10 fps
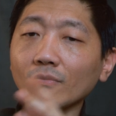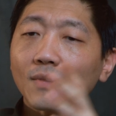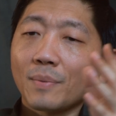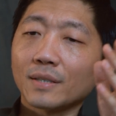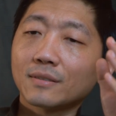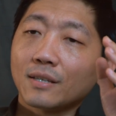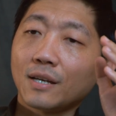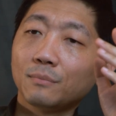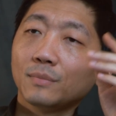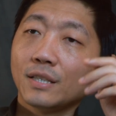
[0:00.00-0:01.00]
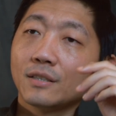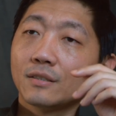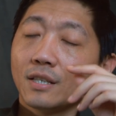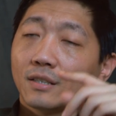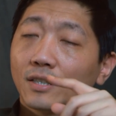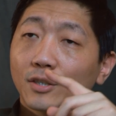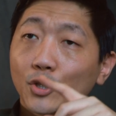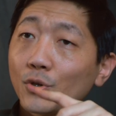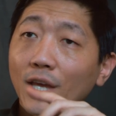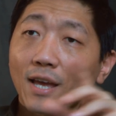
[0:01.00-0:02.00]
But in
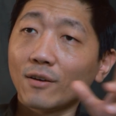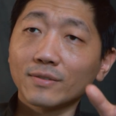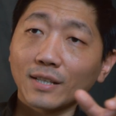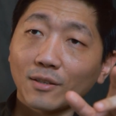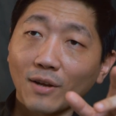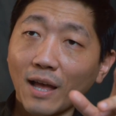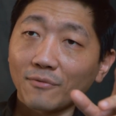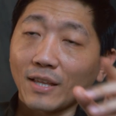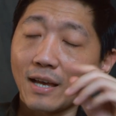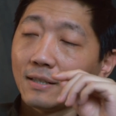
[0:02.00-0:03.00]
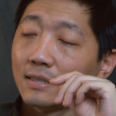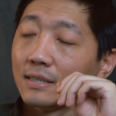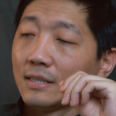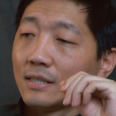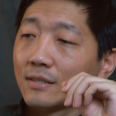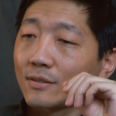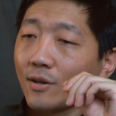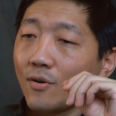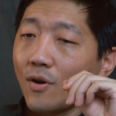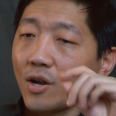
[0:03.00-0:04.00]
the UK, obviously they don't have that.
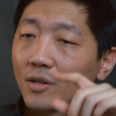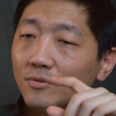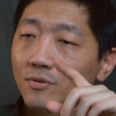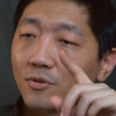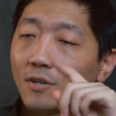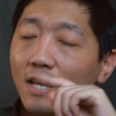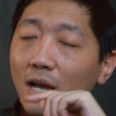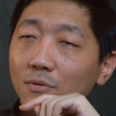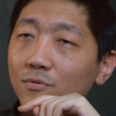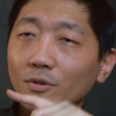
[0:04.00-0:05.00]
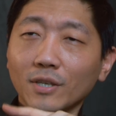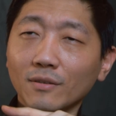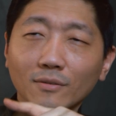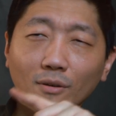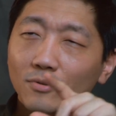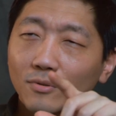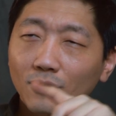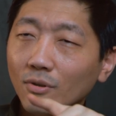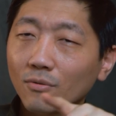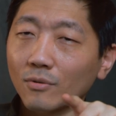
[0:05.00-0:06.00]
So I got to the toilet. I was
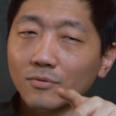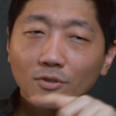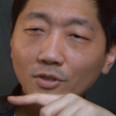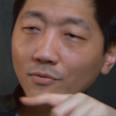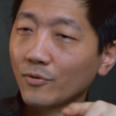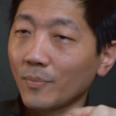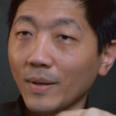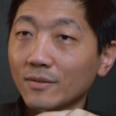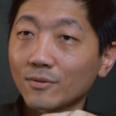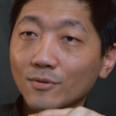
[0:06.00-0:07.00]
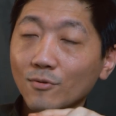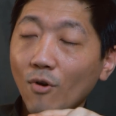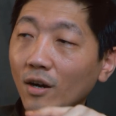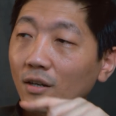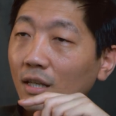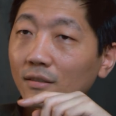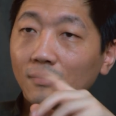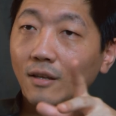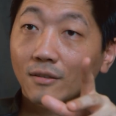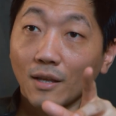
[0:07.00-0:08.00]
searching for a place to squat,
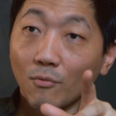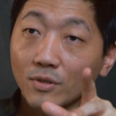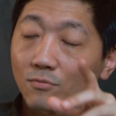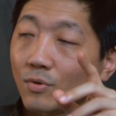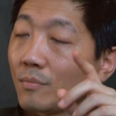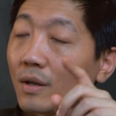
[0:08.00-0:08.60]
and there wasn't one.